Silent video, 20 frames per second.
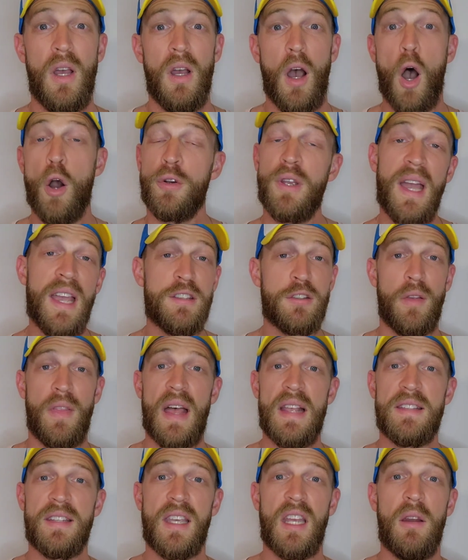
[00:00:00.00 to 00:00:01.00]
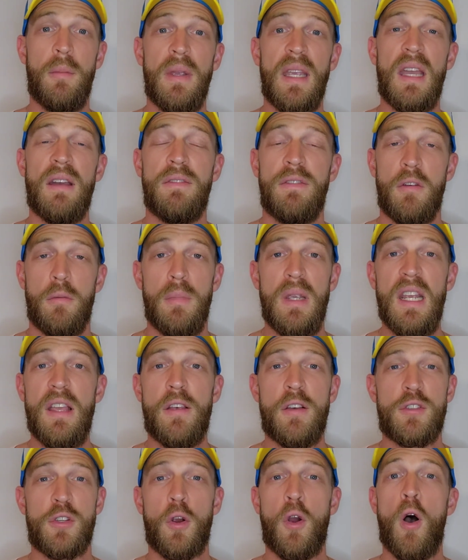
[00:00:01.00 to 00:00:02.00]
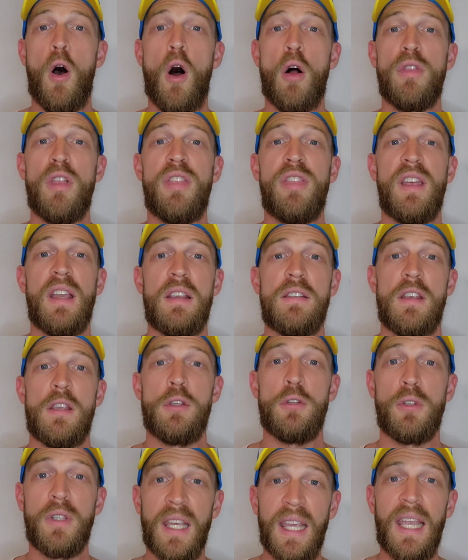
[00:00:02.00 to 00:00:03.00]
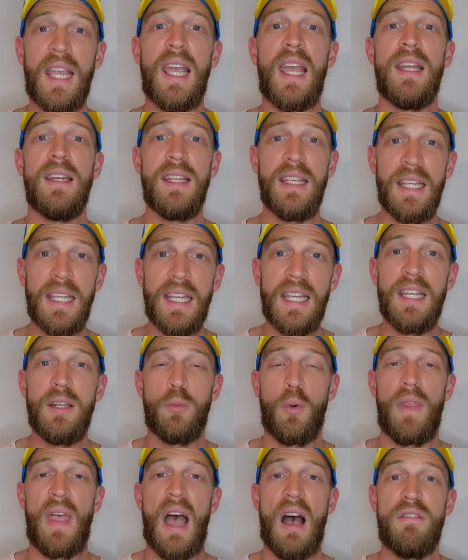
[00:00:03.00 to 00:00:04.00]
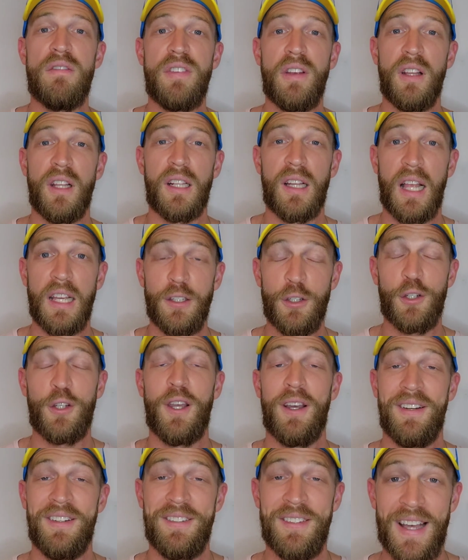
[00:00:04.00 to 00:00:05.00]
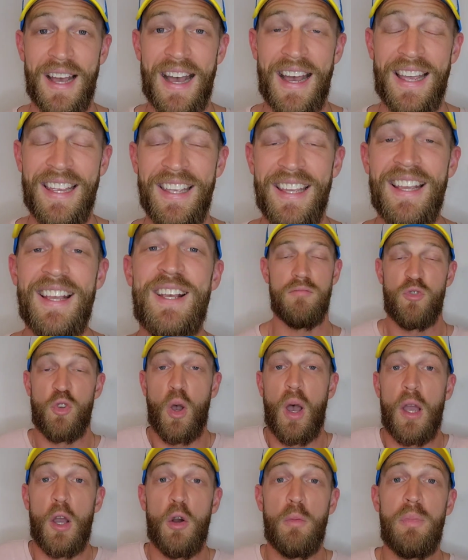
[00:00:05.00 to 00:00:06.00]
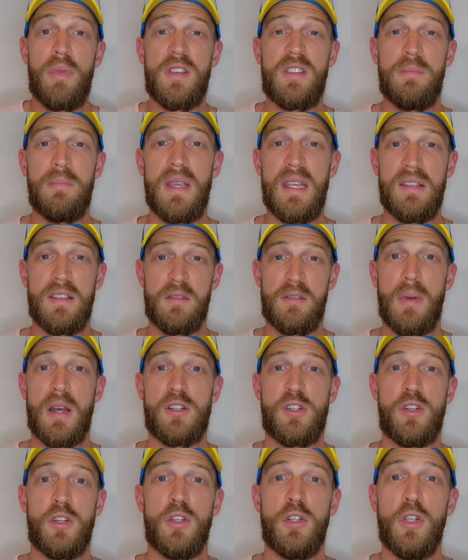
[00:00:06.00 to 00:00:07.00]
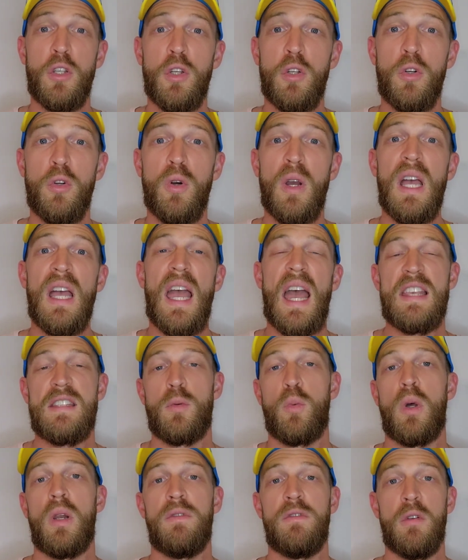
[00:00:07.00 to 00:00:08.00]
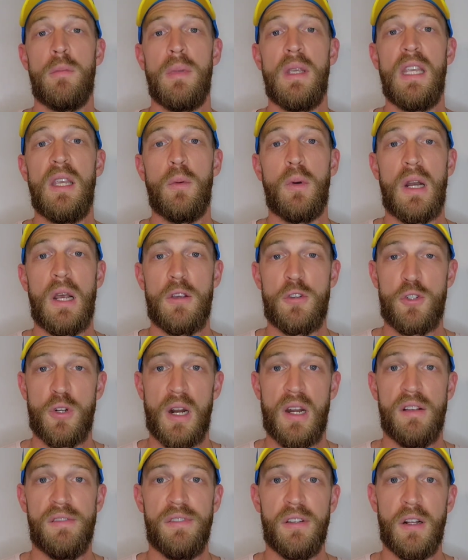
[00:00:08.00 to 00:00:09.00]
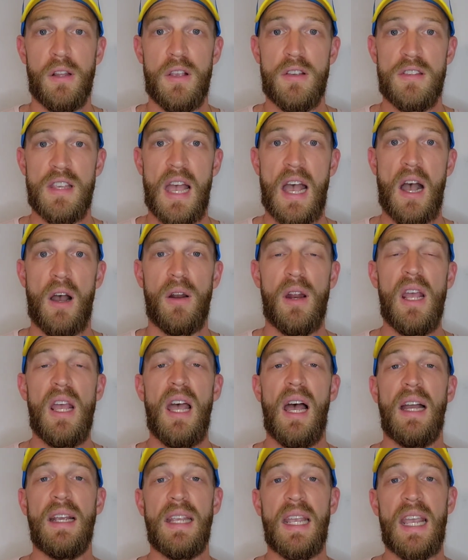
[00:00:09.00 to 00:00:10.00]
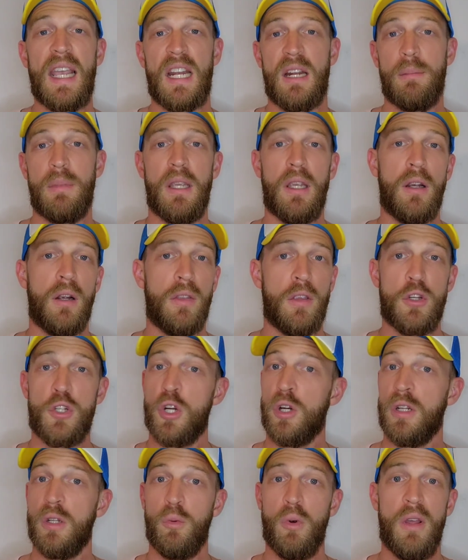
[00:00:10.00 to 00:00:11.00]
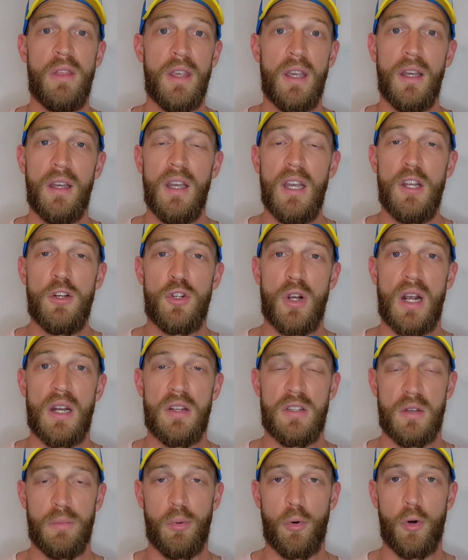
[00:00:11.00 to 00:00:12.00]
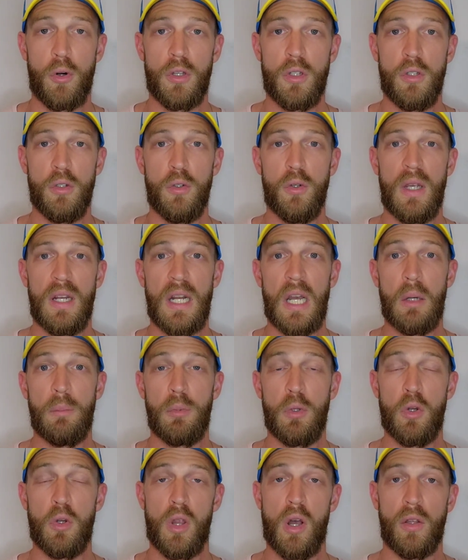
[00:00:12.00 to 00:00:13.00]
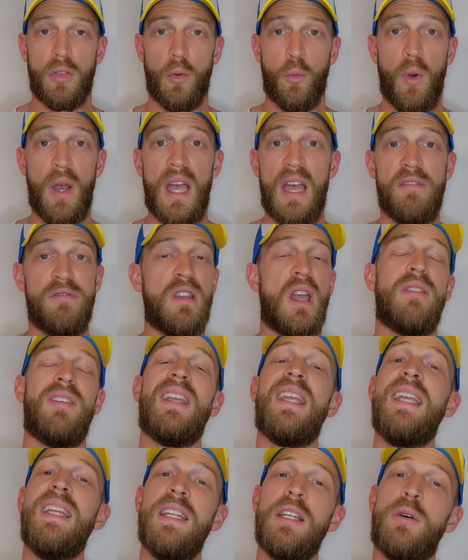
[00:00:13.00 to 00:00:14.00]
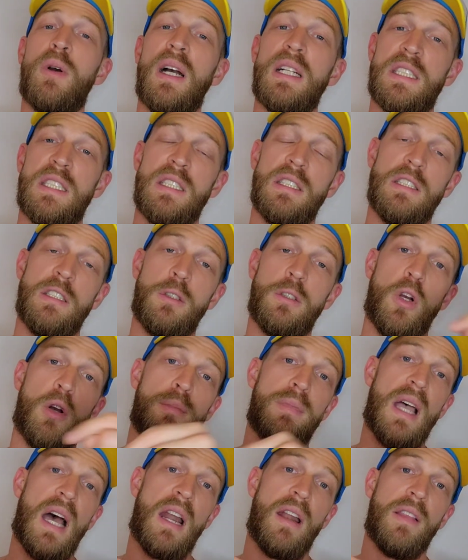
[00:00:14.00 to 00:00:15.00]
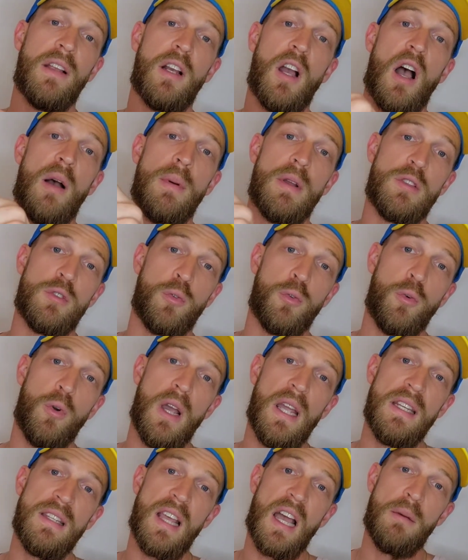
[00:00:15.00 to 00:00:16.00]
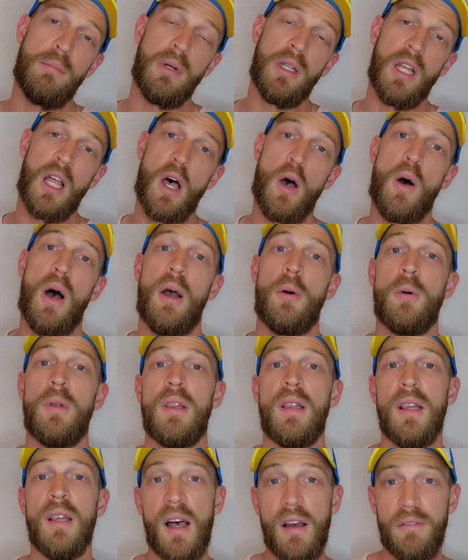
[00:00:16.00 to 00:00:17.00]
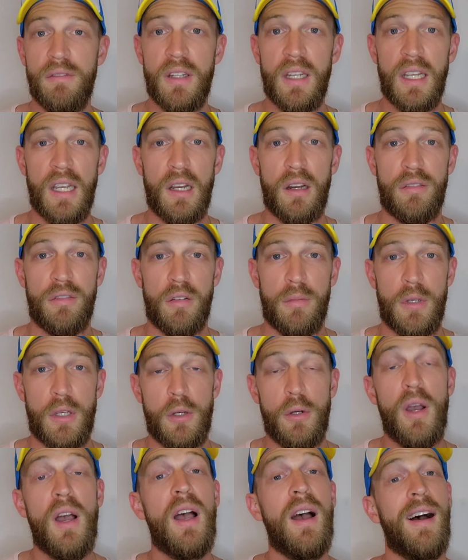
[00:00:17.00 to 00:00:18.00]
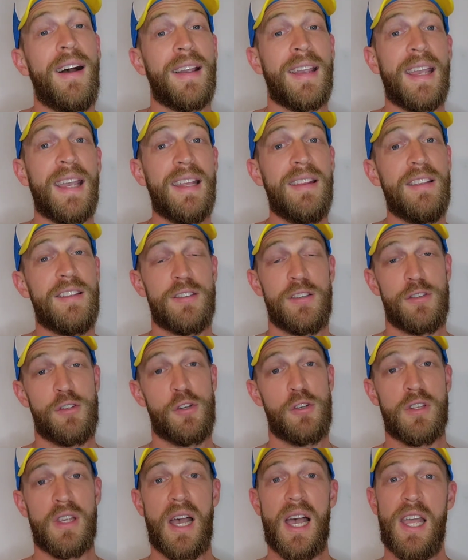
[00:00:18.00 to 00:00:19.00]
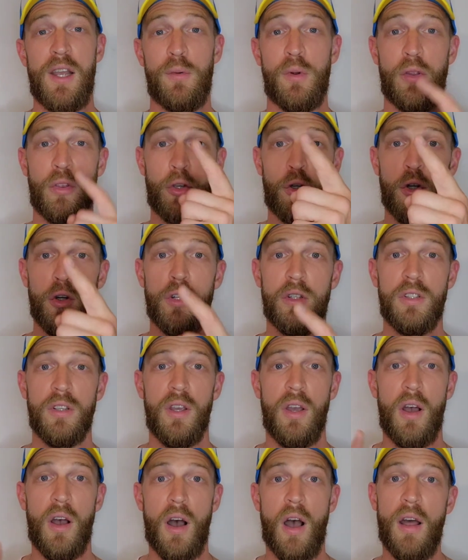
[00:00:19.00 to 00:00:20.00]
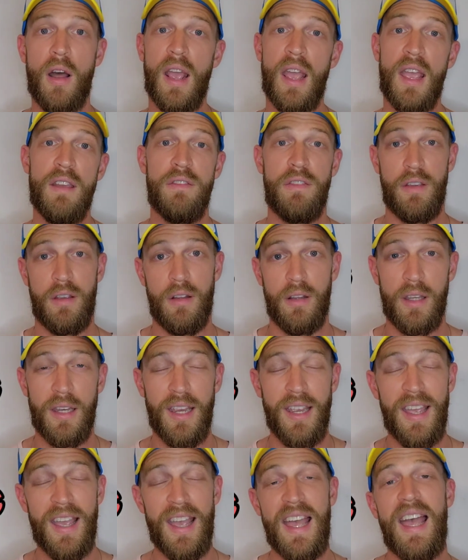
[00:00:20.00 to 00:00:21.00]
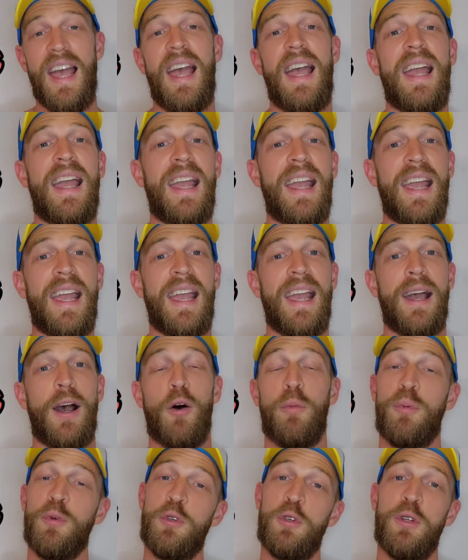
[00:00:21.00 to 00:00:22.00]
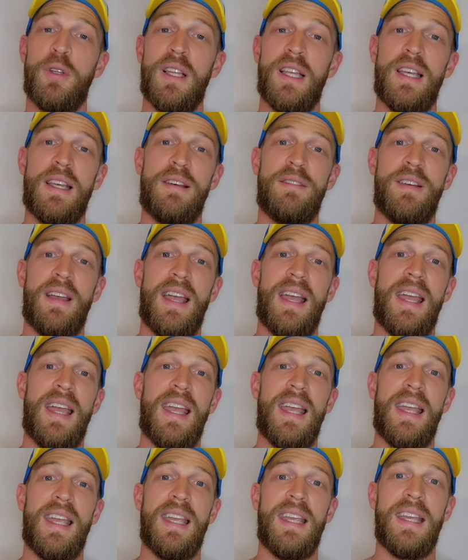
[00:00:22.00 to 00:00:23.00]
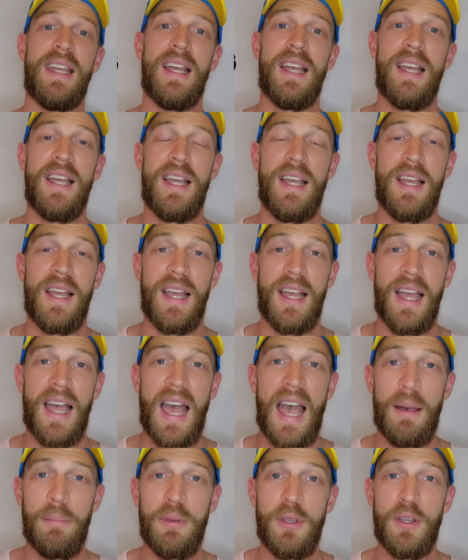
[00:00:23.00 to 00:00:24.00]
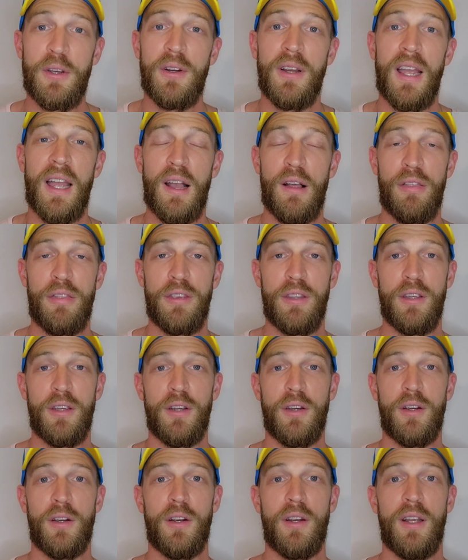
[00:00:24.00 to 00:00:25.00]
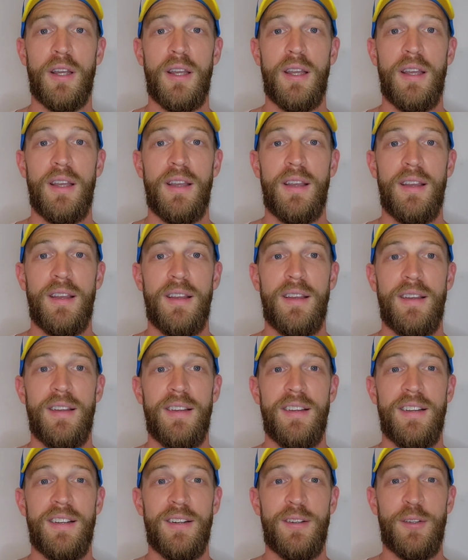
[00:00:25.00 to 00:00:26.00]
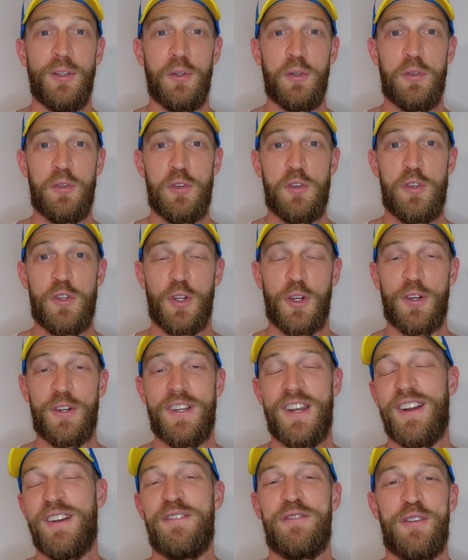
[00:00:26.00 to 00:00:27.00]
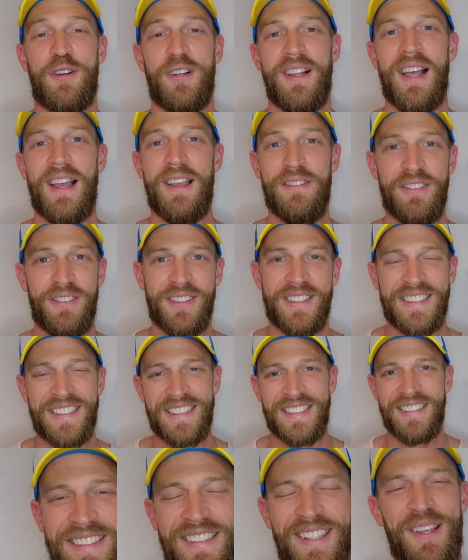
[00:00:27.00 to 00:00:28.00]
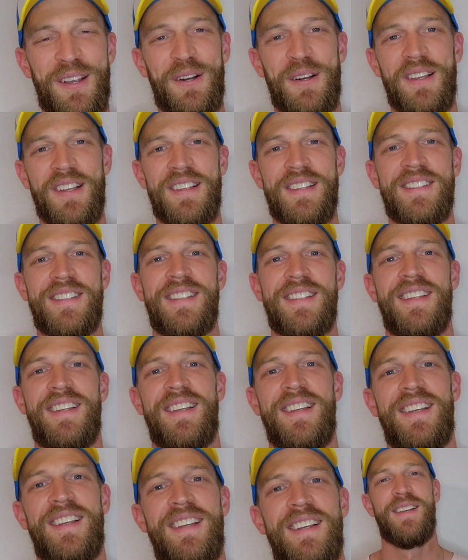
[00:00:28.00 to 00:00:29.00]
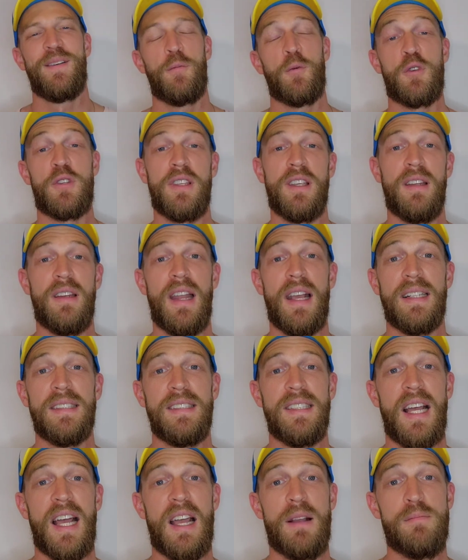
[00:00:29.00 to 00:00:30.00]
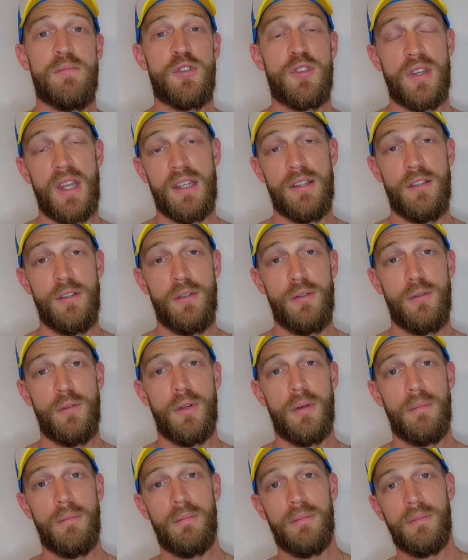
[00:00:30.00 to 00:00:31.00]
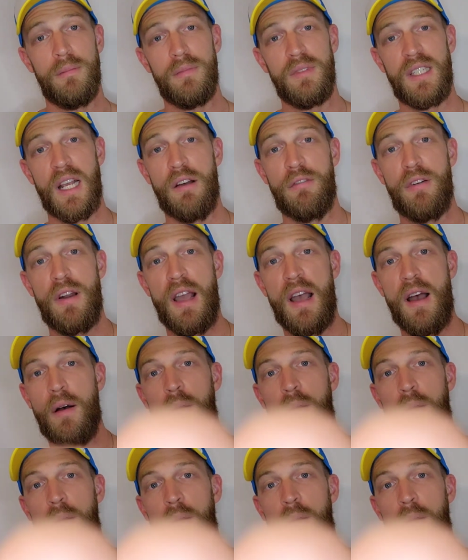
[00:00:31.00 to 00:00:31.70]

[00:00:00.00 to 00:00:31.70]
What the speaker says: Okay, so that's going to be it for me. Those are all the things that you can eat without feeling like you're going to die. So I hope this means as much to you as it would have to me when I was trying to figure this out. Again, I'm here on the journey with you, trying to support you and help you along the way. If you have any questions, throw them down in the comments right down below. I would love to hear from you. Again, this is Josiah with Cooked on a Feeling, and hoping you live a happier, healthier, gluten, sugar, dairy-free life. There it is. We'll see you next time. Stay tuned. Ciao for now.